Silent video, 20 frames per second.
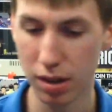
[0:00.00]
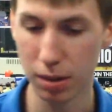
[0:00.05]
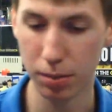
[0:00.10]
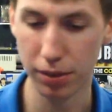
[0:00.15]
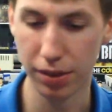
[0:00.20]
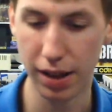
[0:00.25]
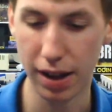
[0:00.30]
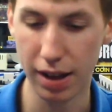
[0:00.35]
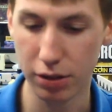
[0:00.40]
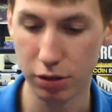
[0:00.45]
what's
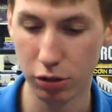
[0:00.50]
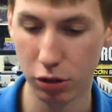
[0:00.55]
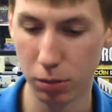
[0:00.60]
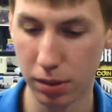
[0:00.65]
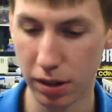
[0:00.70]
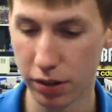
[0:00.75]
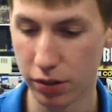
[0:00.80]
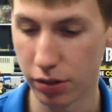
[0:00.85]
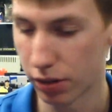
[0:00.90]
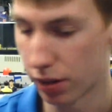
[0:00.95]
up with that, so
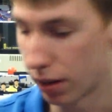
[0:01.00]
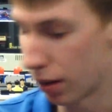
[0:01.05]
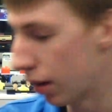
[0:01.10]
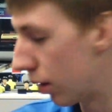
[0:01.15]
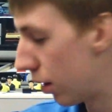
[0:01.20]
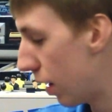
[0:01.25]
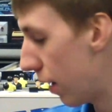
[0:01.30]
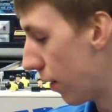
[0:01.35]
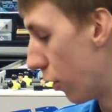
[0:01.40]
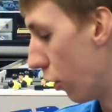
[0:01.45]
it'll be interesting
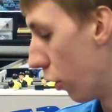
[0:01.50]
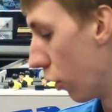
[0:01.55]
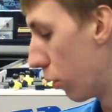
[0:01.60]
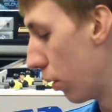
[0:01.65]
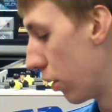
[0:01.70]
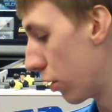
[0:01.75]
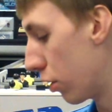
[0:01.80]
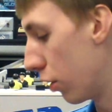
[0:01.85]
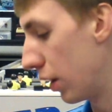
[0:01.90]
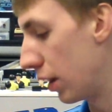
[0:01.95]
to see if
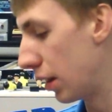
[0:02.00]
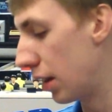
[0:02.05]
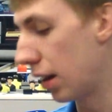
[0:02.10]
those ones go